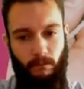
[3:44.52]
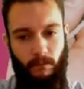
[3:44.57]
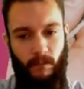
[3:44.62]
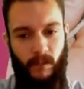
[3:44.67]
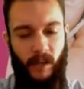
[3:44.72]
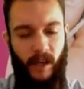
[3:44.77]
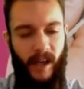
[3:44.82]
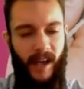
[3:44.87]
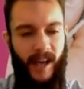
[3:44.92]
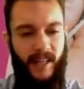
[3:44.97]

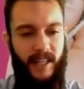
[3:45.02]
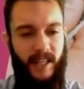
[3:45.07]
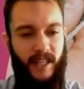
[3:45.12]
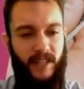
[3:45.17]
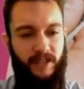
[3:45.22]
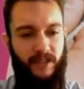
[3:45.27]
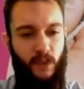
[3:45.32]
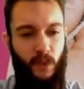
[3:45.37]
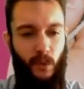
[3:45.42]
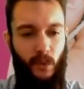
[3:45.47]
And
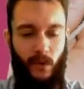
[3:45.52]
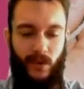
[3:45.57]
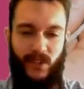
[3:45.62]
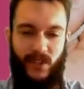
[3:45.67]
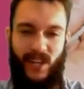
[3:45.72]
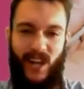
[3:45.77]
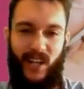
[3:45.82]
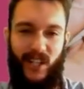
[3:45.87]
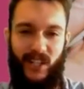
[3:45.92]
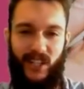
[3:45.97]
if you are
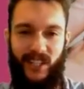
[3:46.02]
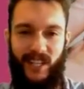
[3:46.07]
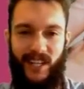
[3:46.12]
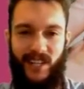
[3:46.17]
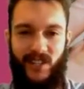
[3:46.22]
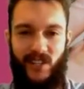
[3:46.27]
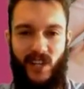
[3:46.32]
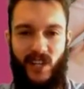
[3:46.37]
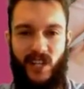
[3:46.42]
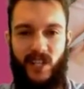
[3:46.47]
attaching
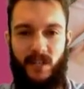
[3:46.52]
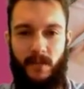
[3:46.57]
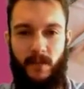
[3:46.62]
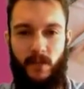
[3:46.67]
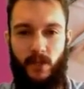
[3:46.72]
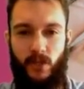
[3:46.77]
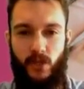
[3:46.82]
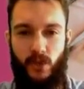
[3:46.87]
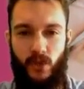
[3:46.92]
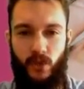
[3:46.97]
that
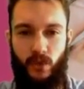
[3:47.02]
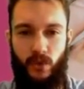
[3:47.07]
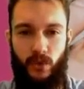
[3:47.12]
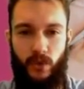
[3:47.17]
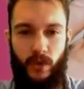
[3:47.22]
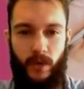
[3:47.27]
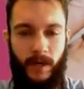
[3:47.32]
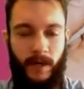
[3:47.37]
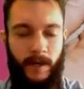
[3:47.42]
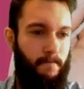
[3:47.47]
sentiment
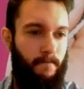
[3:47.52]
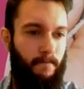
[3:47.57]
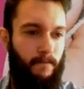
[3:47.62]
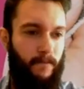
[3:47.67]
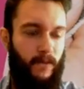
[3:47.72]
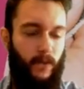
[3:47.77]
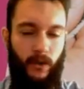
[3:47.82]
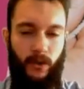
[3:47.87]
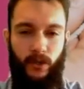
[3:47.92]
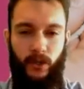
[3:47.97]
to,
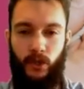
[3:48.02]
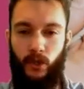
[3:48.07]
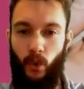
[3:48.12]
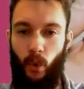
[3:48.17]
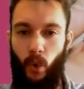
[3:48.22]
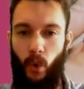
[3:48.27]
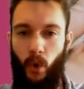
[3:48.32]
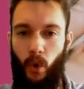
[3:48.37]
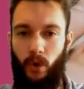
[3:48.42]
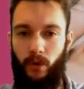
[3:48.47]

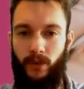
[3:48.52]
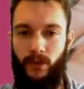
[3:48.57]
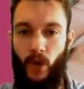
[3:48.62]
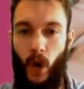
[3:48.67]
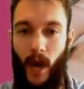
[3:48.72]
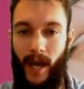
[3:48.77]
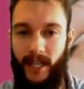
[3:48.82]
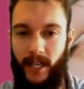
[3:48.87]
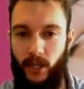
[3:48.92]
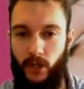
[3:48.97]
your
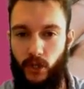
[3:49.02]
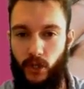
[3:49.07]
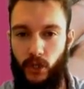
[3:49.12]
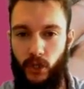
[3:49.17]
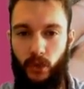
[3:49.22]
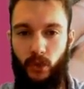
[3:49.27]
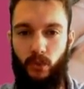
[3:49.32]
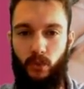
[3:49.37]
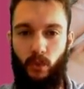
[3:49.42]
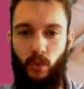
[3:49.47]
Nike
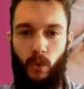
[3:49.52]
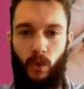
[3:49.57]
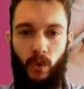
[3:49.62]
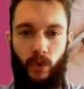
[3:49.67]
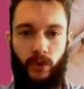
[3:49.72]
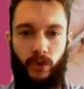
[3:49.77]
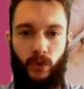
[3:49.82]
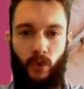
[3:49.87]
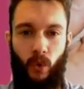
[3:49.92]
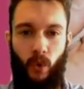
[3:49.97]
shoe
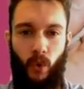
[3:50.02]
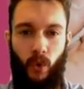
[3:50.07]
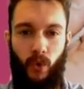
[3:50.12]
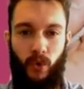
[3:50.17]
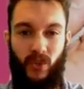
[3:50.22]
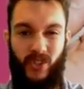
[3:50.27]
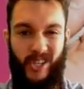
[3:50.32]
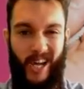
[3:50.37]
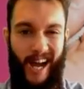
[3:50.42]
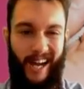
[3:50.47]
or
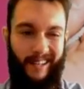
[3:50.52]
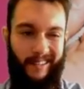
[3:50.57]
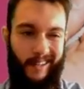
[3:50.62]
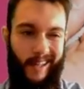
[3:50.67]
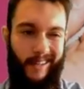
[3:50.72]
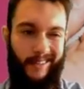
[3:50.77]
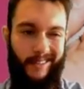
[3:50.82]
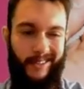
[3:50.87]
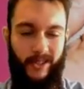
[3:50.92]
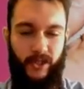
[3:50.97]
your Jack
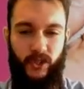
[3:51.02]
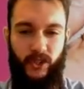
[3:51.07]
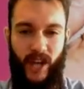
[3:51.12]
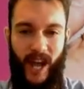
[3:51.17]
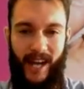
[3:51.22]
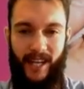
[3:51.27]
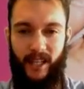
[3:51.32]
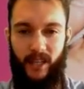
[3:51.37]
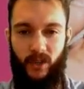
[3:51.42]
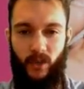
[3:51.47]
London
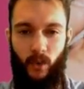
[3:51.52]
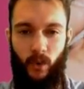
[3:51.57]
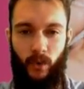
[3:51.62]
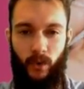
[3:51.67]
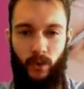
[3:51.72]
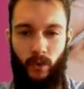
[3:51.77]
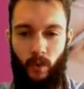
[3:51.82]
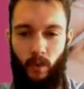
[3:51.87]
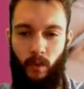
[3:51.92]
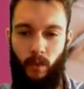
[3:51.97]
jacket or
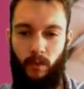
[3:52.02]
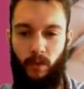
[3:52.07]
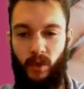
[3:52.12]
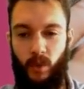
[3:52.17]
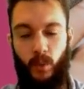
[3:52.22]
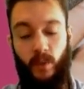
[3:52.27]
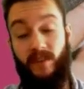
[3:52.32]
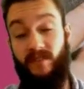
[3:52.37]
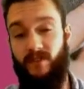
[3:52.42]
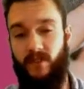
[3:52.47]
your
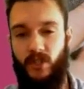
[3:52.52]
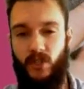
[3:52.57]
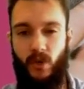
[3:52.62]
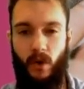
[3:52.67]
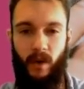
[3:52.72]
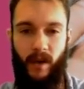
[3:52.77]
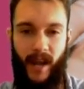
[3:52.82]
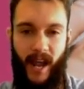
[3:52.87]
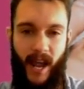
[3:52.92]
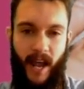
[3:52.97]
Louis
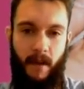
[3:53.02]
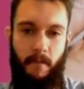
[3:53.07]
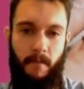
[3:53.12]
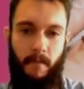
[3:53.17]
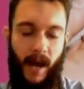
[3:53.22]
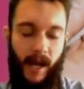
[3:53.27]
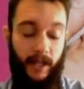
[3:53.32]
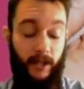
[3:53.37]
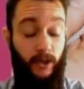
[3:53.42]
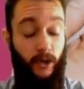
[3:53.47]
Vuitton
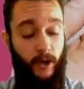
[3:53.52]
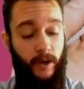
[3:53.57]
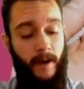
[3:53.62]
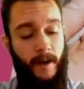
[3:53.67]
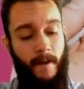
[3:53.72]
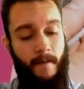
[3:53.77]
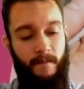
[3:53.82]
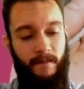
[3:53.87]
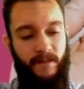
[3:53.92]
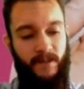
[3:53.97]
handbag,
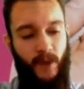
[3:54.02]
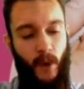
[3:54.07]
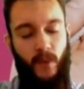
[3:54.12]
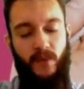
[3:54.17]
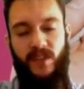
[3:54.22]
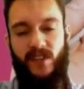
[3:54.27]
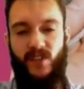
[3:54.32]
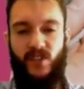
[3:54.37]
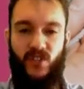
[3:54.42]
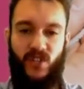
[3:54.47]

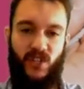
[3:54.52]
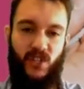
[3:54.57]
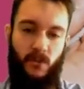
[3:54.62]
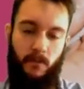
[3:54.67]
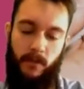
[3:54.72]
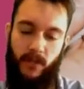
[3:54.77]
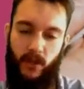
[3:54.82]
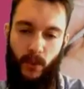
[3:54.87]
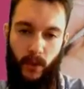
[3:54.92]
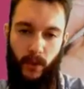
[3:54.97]
though these things
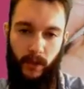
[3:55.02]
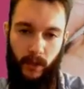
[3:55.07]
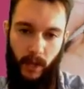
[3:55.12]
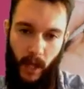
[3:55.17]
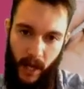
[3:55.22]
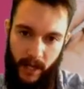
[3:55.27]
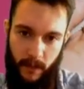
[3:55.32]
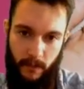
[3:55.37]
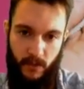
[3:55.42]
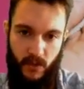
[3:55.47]
are material
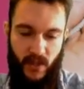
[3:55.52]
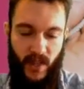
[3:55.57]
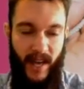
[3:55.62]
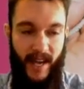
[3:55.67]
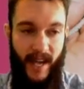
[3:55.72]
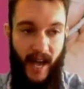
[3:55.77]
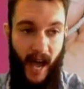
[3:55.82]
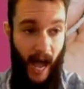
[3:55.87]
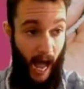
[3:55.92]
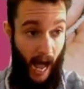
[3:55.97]
items,
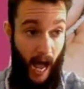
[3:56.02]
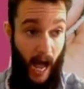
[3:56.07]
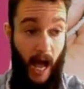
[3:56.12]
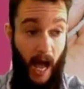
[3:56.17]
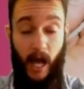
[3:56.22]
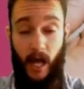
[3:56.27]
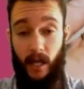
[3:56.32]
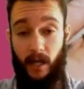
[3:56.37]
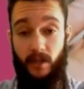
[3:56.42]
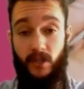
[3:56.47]
they
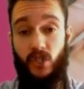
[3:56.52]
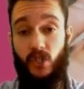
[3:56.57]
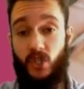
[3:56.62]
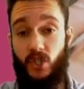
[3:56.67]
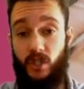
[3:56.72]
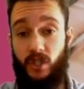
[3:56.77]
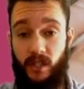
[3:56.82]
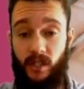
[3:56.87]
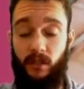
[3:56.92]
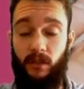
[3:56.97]
are
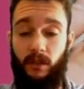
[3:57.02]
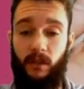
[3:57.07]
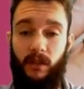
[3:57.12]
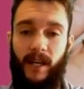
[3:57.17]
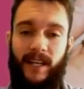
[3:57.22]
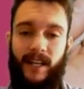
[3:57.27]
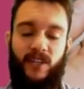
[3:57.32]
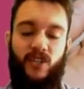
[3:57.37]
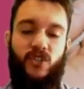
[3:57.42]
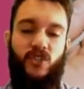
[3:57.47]
still
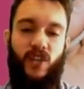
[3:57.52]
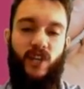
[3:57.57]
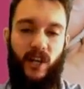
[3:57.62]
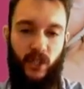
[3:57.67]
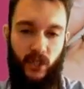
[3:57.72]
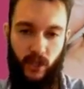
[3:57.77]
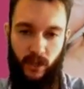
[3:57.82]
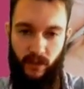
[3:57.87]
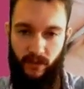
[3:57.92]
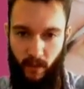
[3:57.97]
an
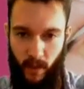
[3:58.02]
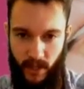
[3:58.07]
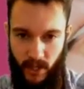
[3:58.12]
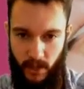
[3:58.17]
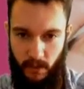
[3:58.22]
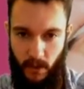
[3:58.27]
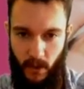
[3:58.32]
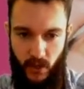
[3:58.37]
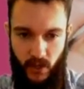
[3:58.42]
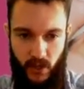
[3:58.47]
extension of
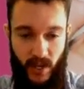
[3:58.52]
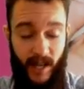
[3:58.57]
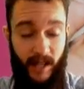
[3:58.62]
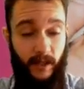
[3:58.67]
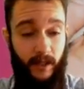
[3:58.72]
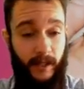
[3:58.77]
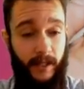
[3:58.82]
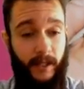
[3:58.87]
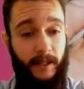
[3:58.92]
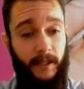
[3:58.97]
one's
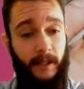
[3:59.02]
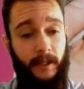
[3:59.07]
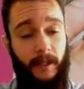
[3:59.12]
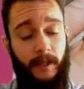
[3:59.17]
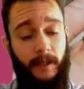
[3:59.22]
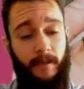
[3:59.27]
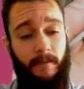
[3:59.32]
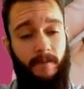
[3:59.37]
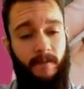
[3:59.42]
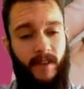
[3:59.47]
personality.
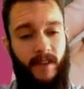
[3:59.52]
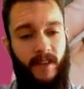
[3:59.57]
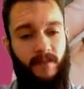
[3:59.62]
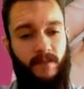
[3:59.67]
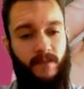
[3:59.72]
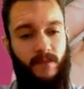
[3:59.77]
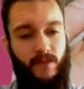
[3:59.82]
And